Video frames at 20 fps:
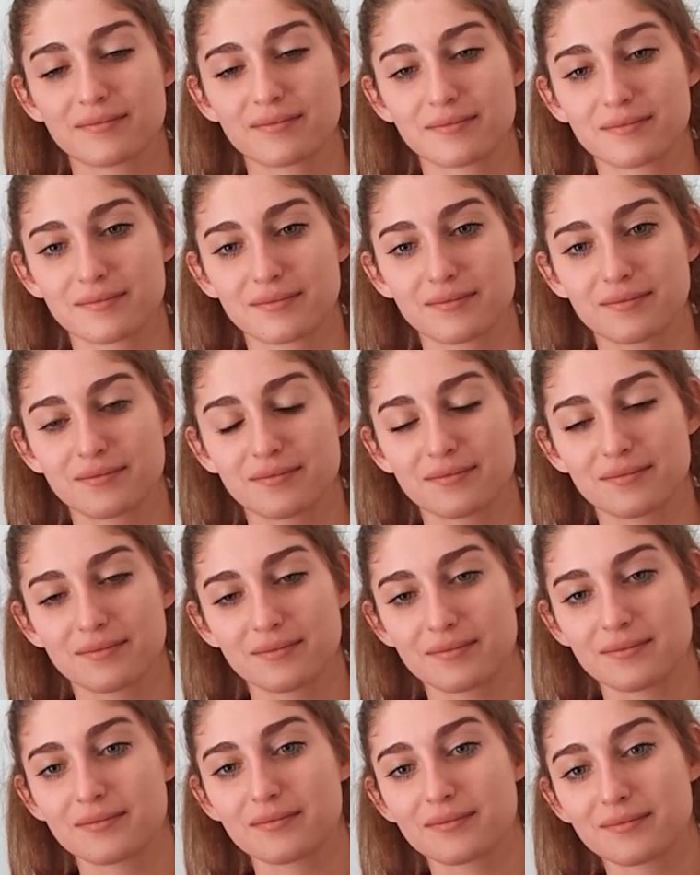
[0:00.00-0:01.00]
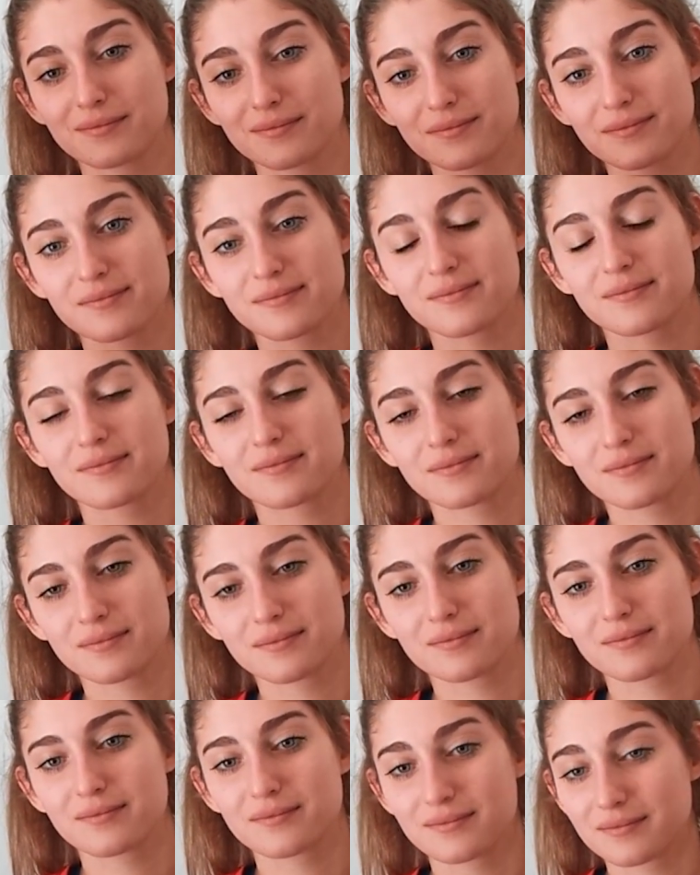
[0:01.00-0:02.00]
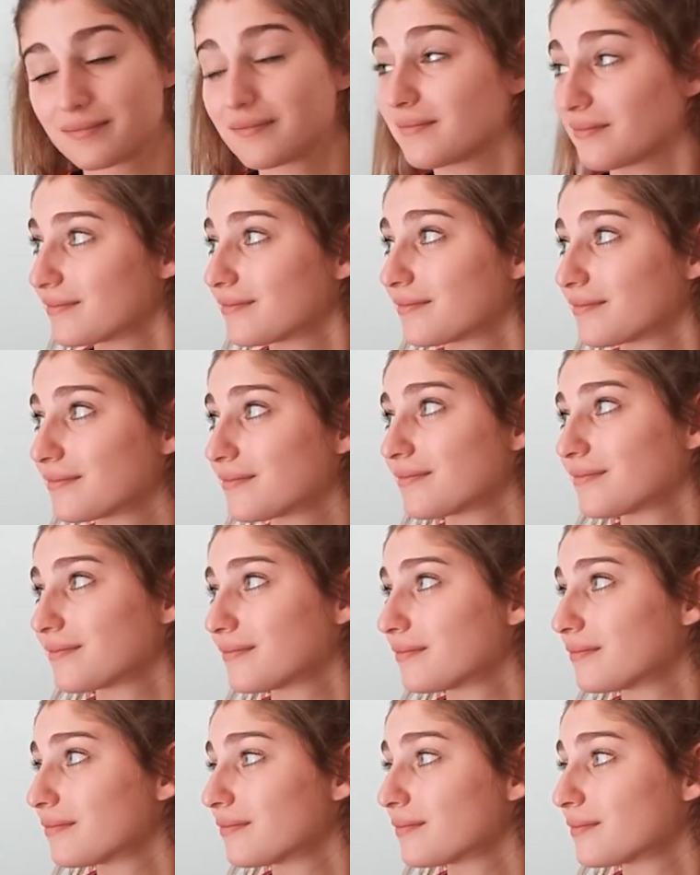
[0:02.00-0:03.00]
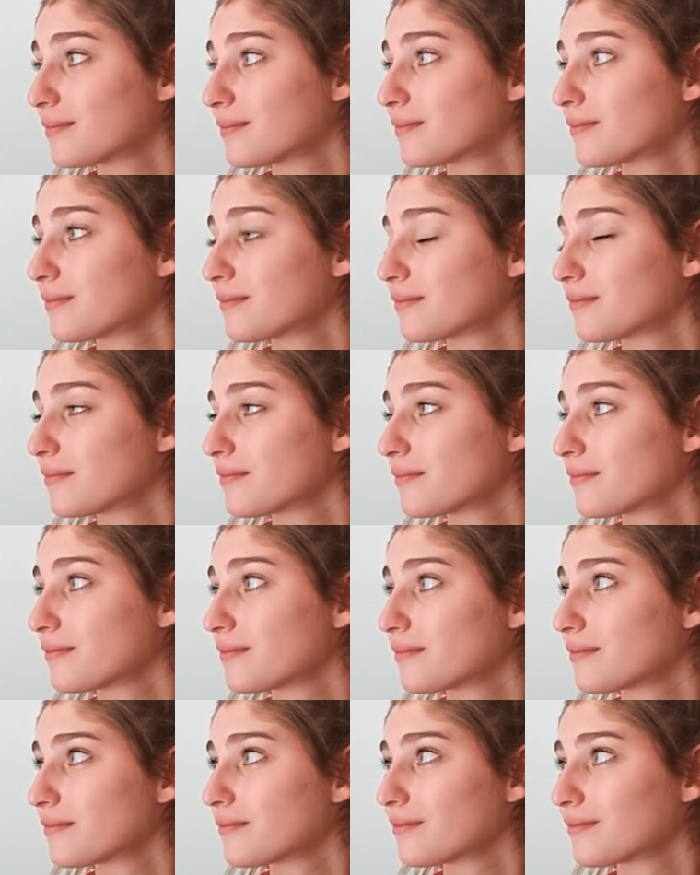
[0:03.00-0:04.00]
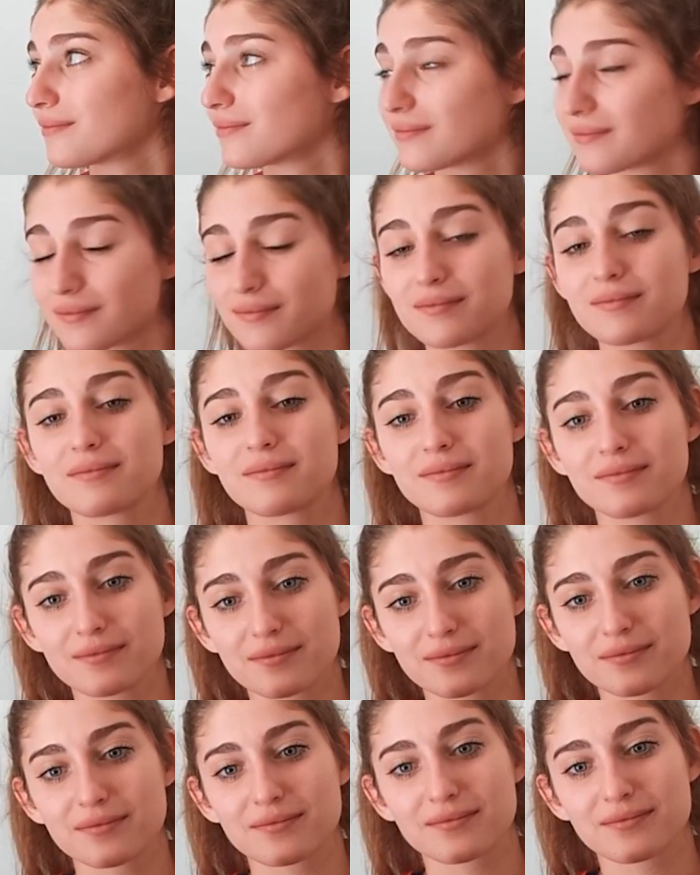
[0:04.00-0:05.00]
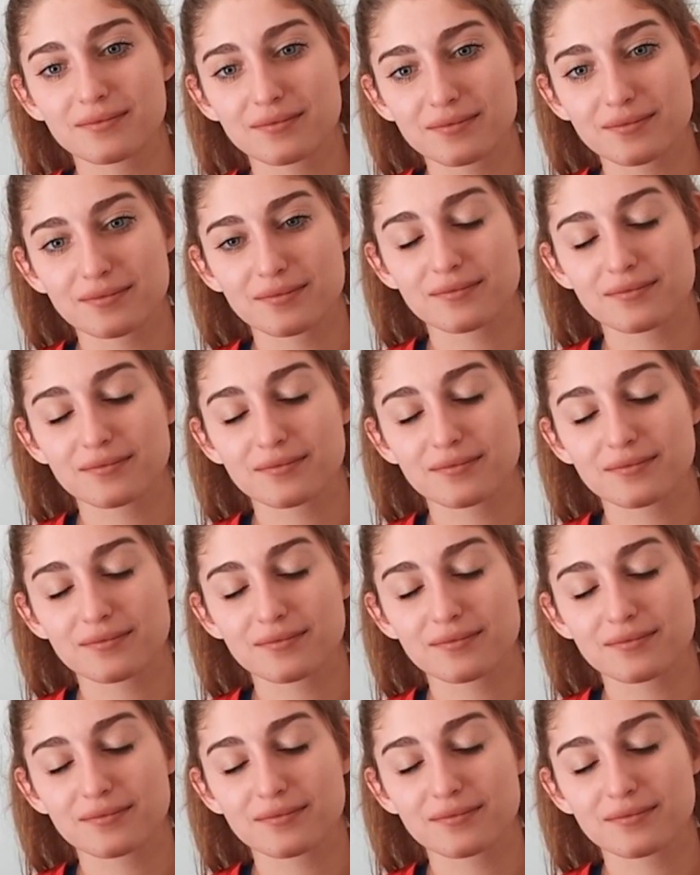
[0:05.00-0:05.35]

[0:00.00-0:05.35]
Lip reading: The person shown says nothing.